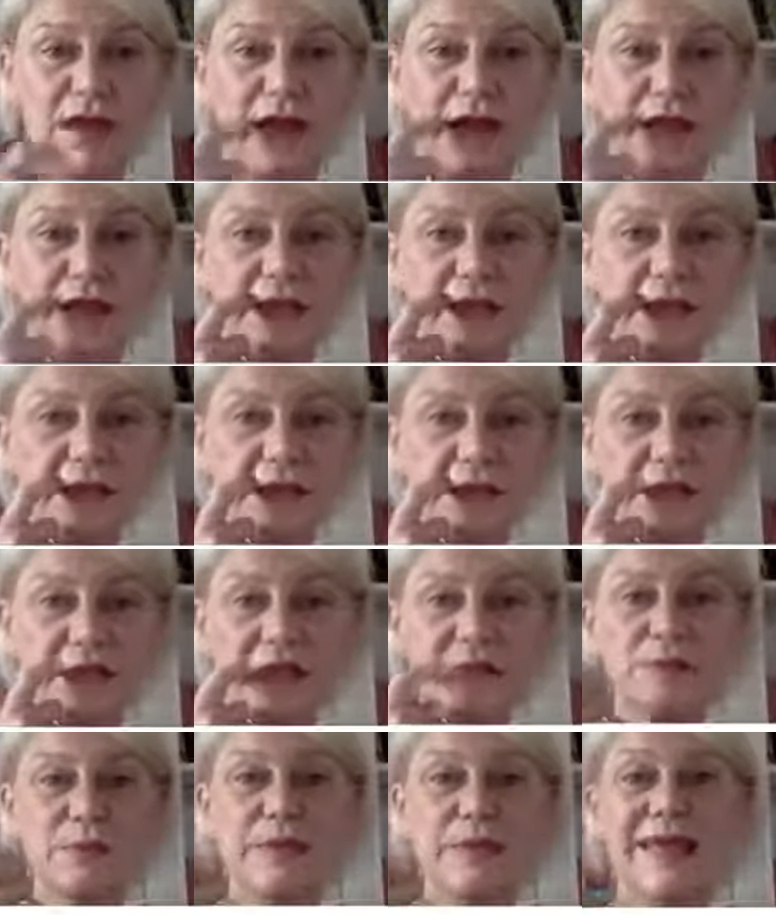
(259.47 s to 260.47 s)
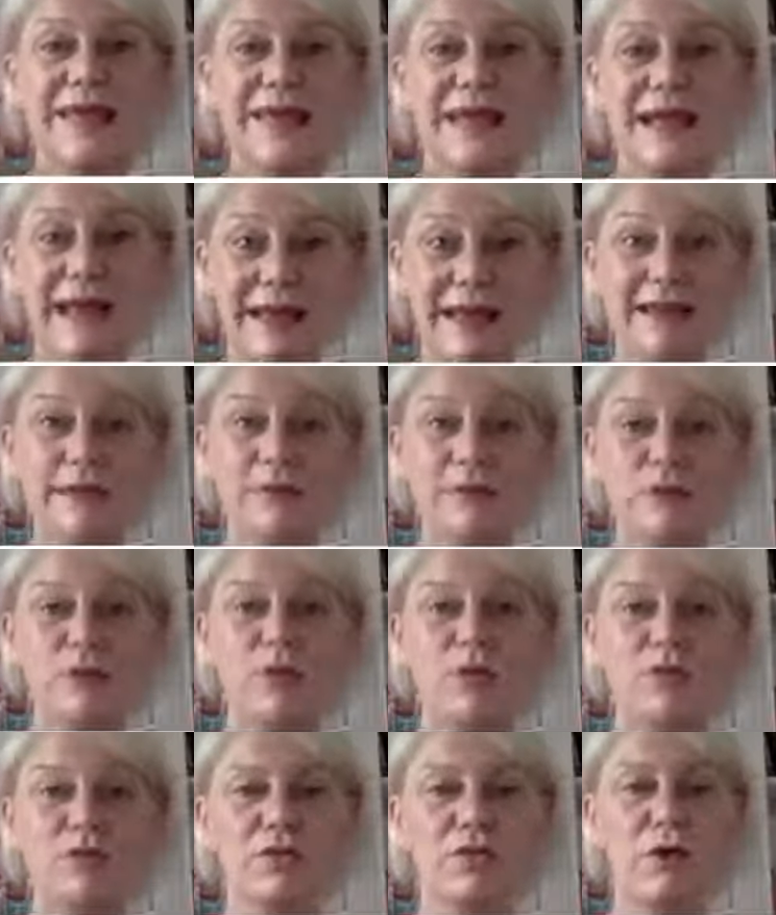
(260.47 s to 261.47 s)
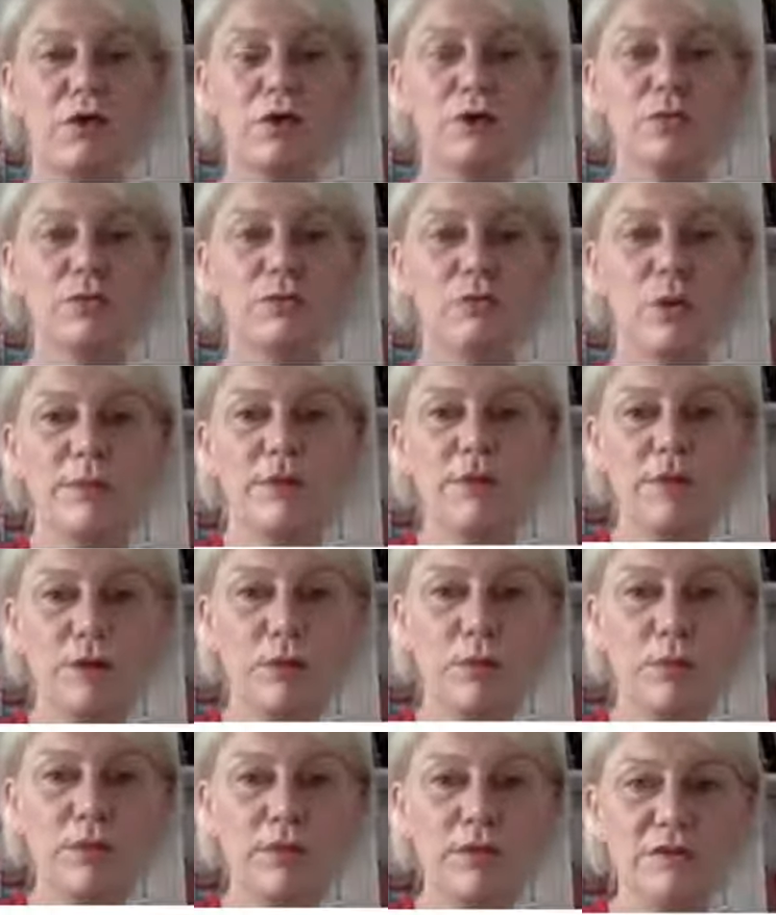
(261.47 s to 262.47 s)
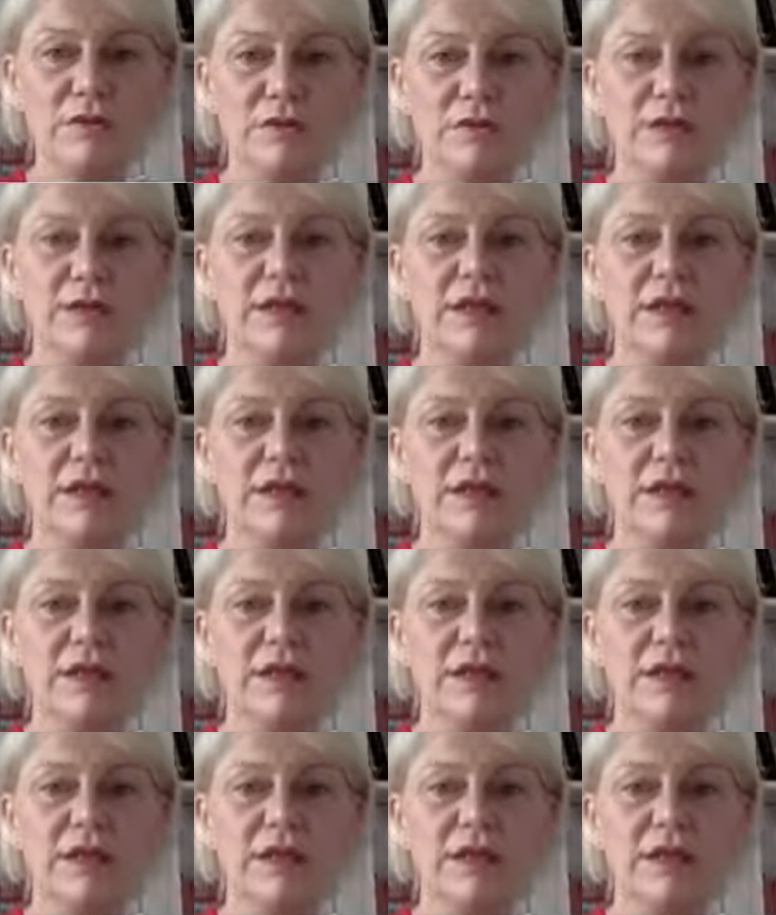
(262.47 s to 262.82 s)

I think sometimes we can get a little bit hooked on what we don't want.